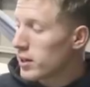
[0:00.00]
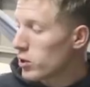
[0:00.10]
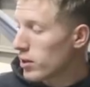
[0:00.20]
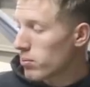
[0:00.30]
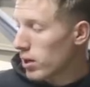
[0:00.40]

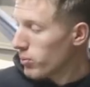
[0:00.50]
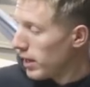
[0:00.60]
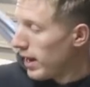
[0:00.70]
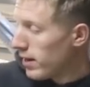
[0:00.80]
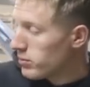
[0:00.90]
you can
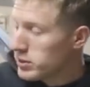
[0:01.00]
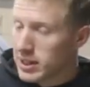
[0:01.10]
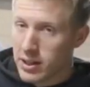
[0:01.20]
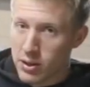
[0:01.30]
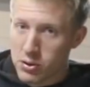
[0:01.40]
probably have
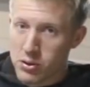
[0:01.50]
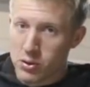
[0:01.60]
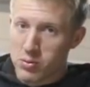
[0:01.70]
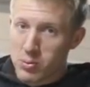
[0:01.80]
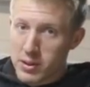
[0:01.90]
skinnier
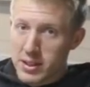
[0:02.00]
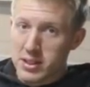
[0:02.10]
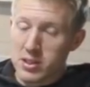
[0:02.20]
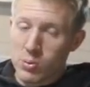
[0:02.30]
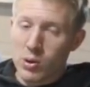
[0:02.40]
tubes, but
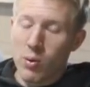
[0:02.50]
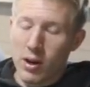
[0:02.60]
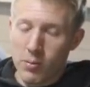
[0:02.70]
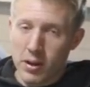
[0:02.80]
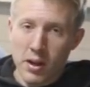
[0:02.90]
this is the
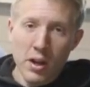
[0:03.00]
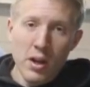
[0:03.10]
requirement